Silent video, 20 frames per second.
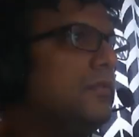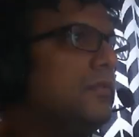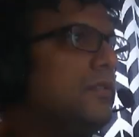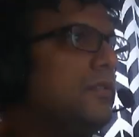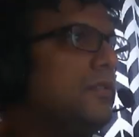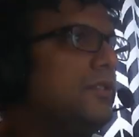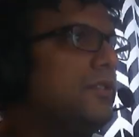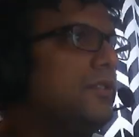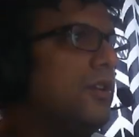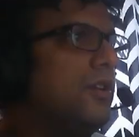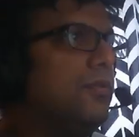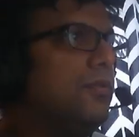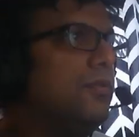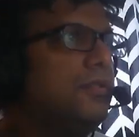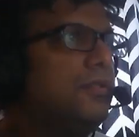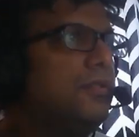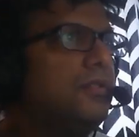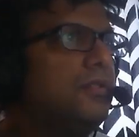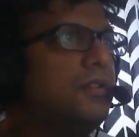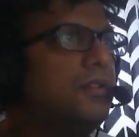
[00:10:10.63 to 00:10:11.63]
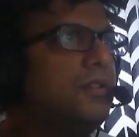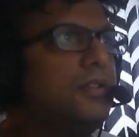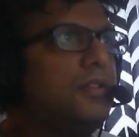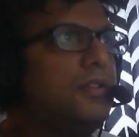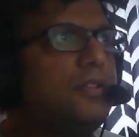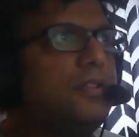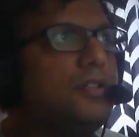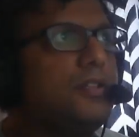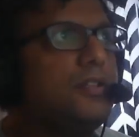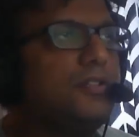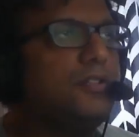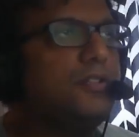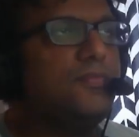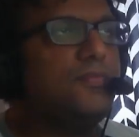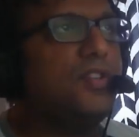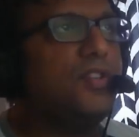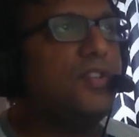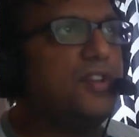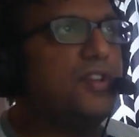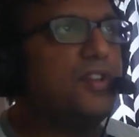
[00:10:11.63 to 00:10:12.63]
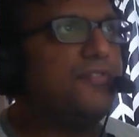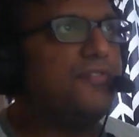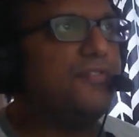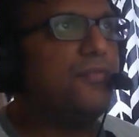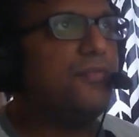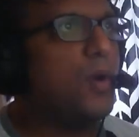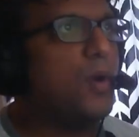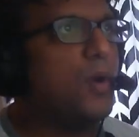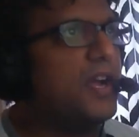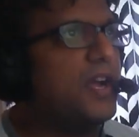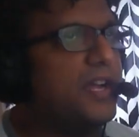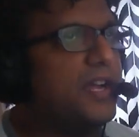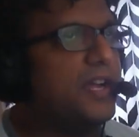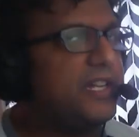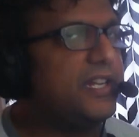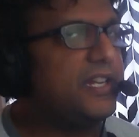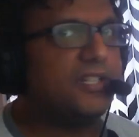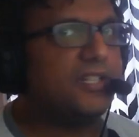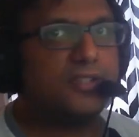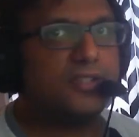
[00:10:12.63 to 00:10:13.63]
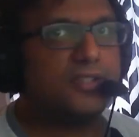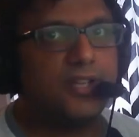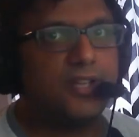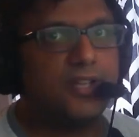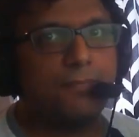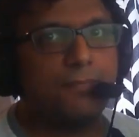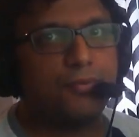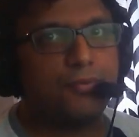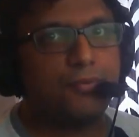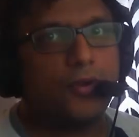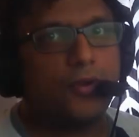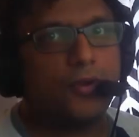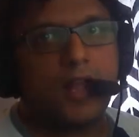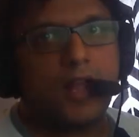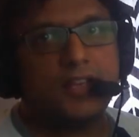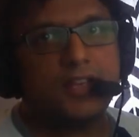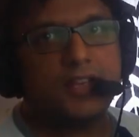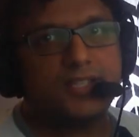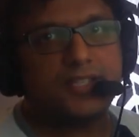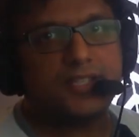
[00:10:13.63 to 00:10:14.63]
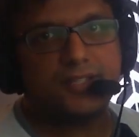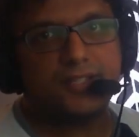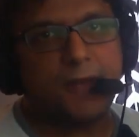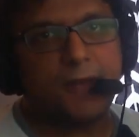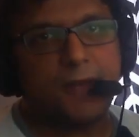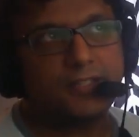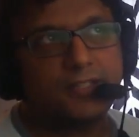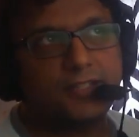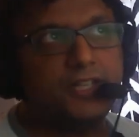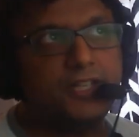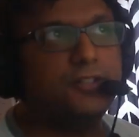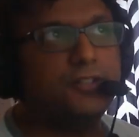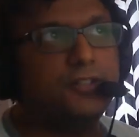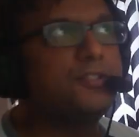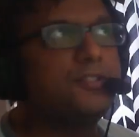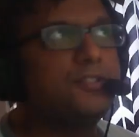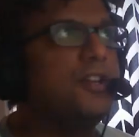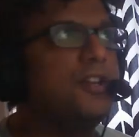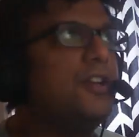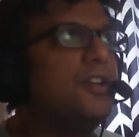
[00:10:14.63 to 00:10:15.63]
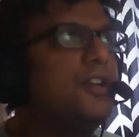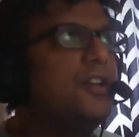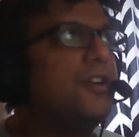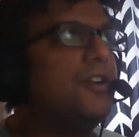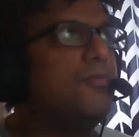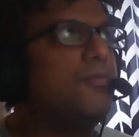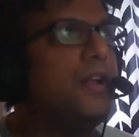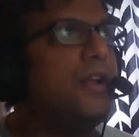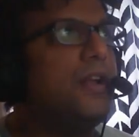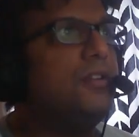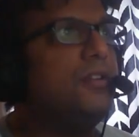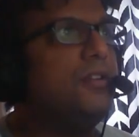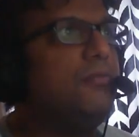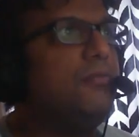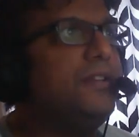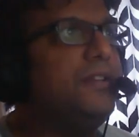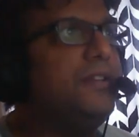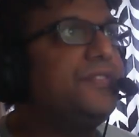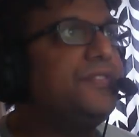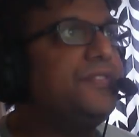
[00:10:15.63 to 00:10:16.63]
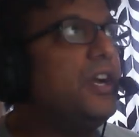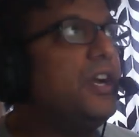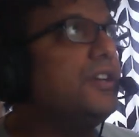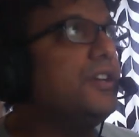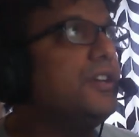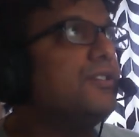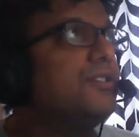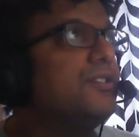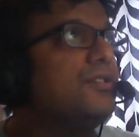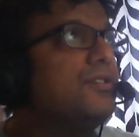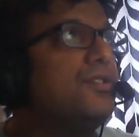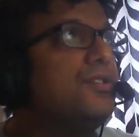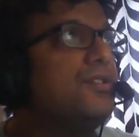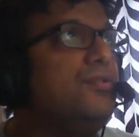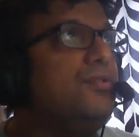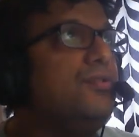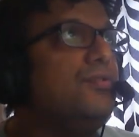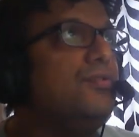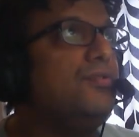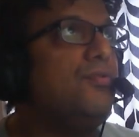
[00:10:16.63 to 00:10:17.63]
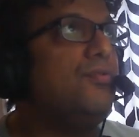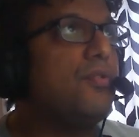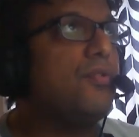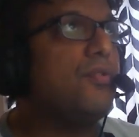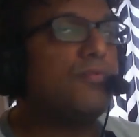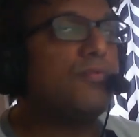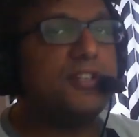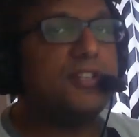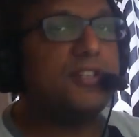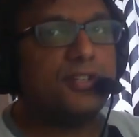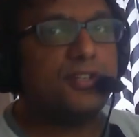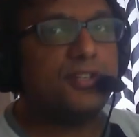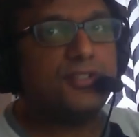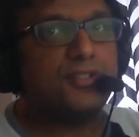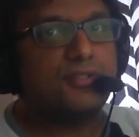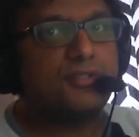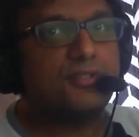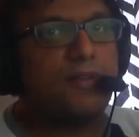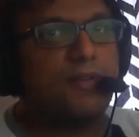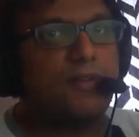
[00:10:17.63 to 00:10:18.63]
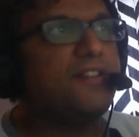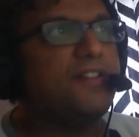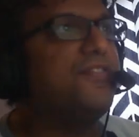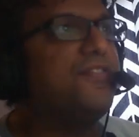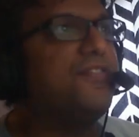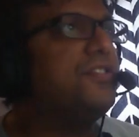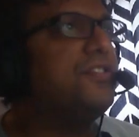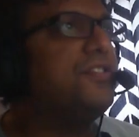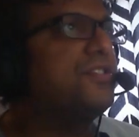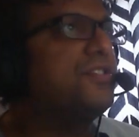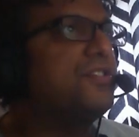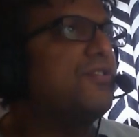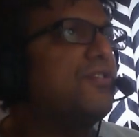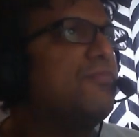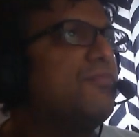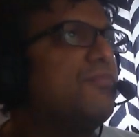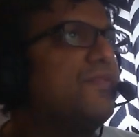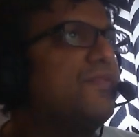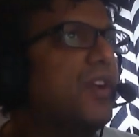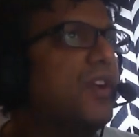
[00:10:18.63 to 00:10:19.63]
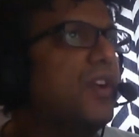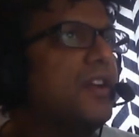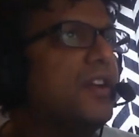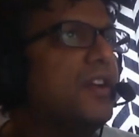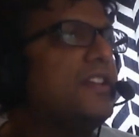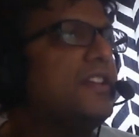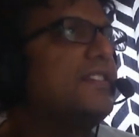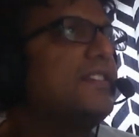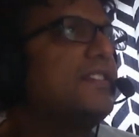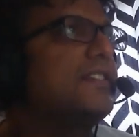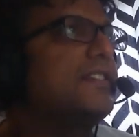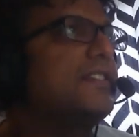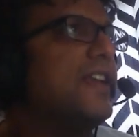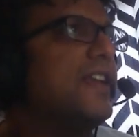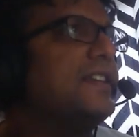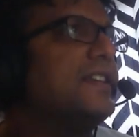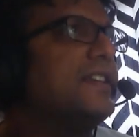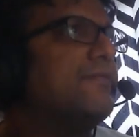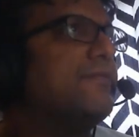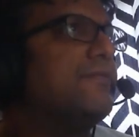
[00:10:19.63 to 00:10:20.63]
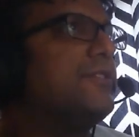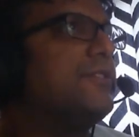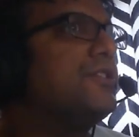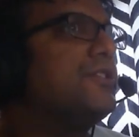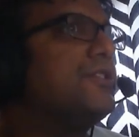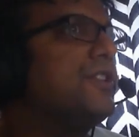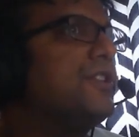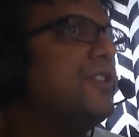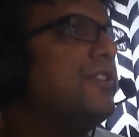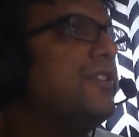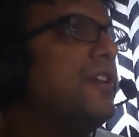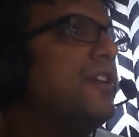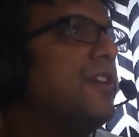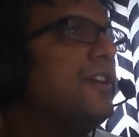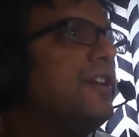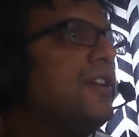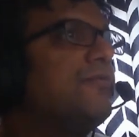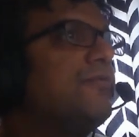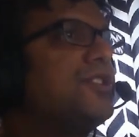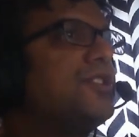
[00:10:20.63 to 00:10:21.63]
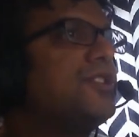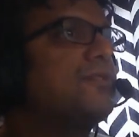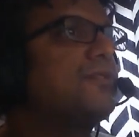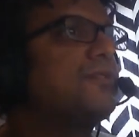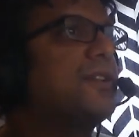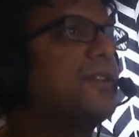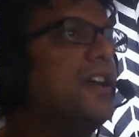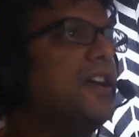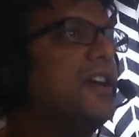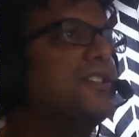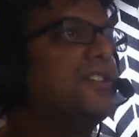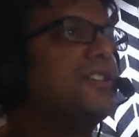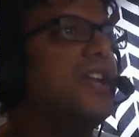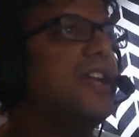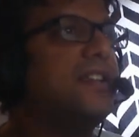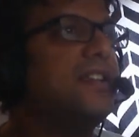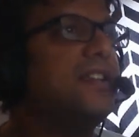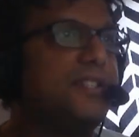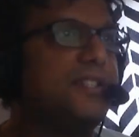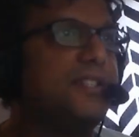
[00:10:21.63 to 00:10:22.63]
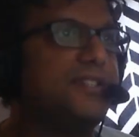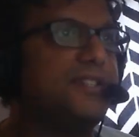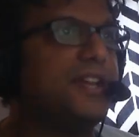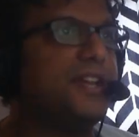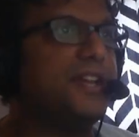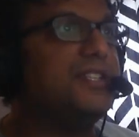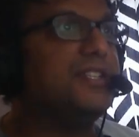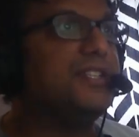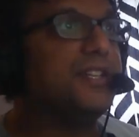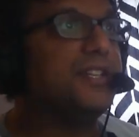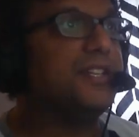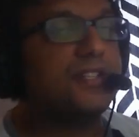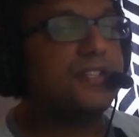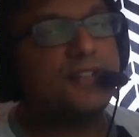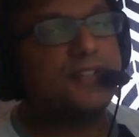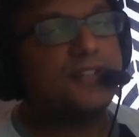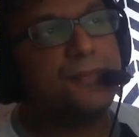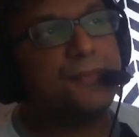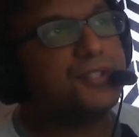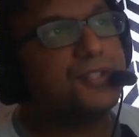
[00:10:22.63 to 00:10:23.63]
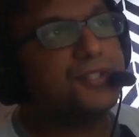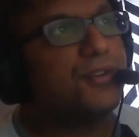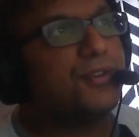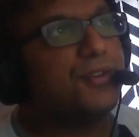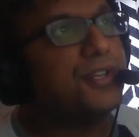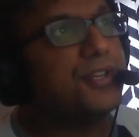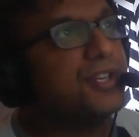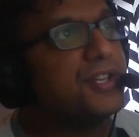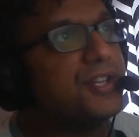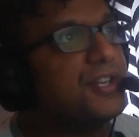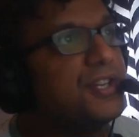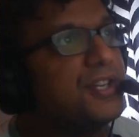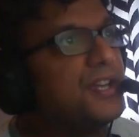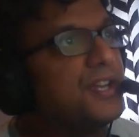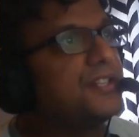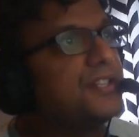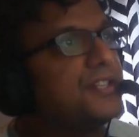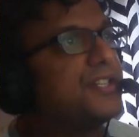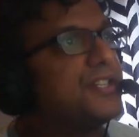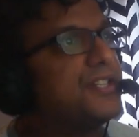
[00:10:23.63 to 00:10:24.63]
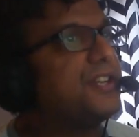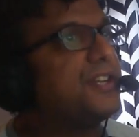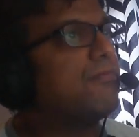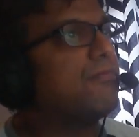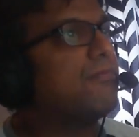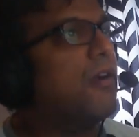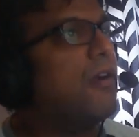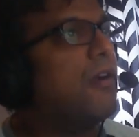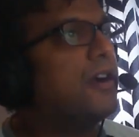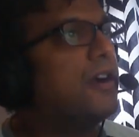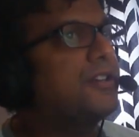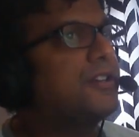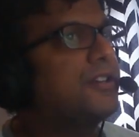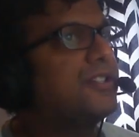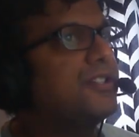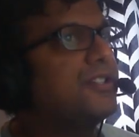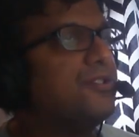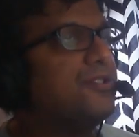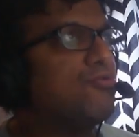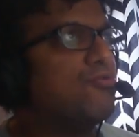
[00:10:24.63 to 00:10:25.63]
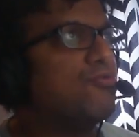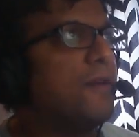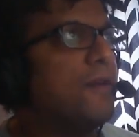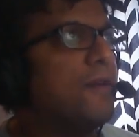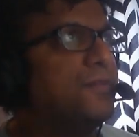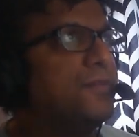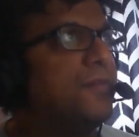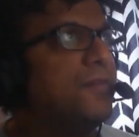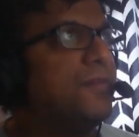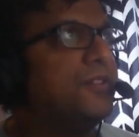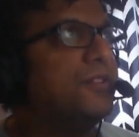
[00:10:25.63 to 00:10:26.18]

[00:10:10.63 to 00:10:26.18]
So, in terms of why the Emperor has this man killed, well, we've got two reasons, right? First, we've got his stated reason, which is because he has this idea that someone's going to take rocks and drop them on